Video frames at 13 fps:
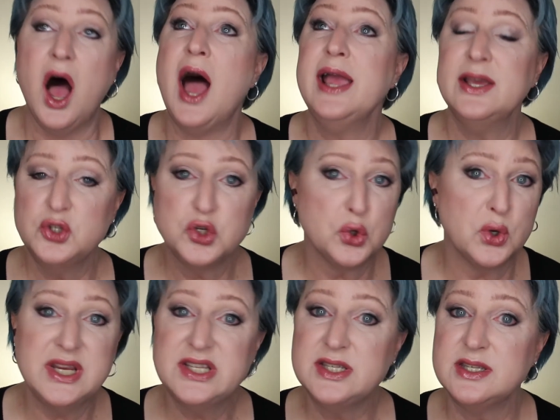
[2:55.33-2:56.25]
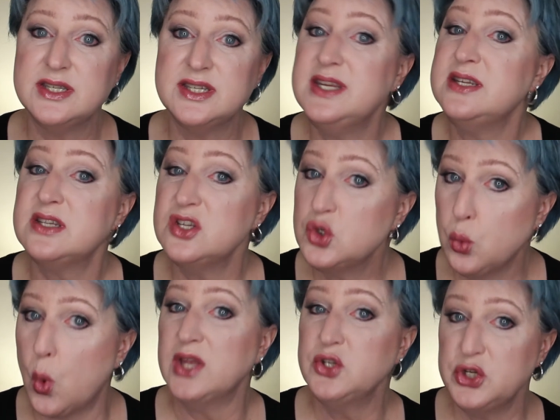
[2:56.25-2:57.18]
I enjoyed seasons
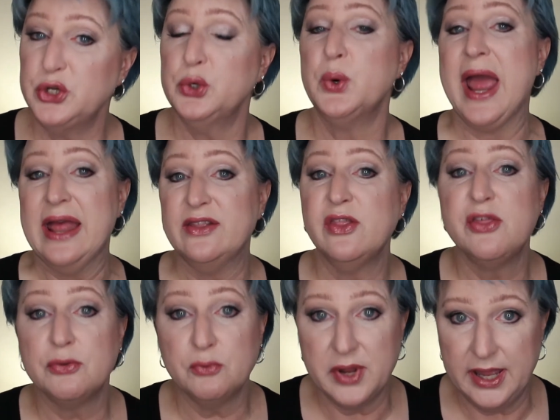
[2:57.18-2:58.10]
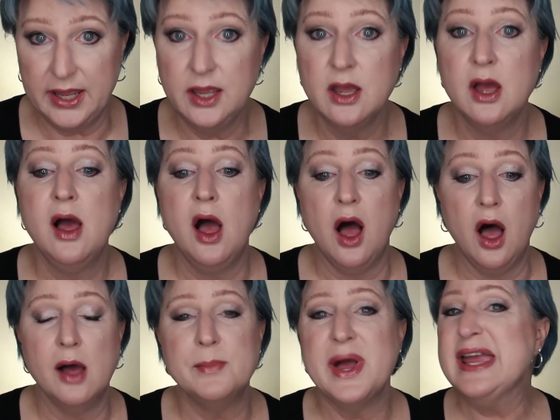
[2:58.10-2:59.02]
1, 2, and 3.
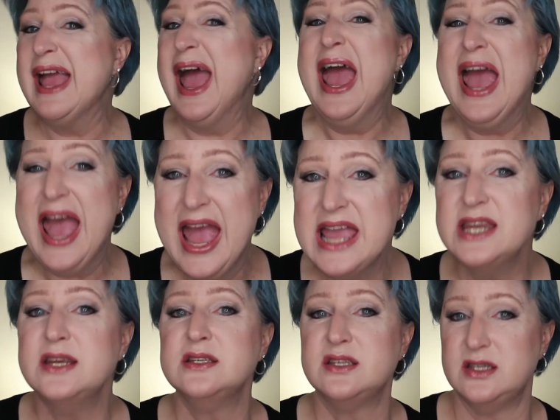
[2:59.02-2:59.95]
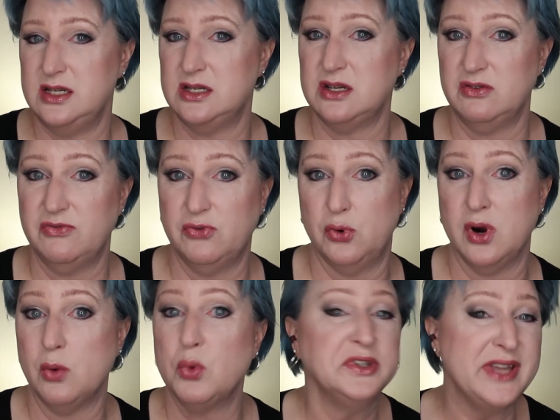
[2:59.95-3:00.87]
I hated season
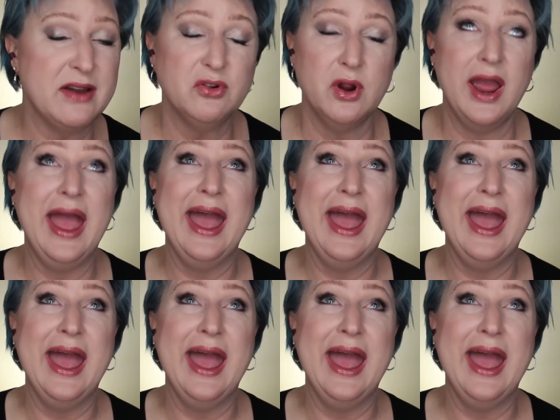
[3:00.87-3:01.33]
4. We'll never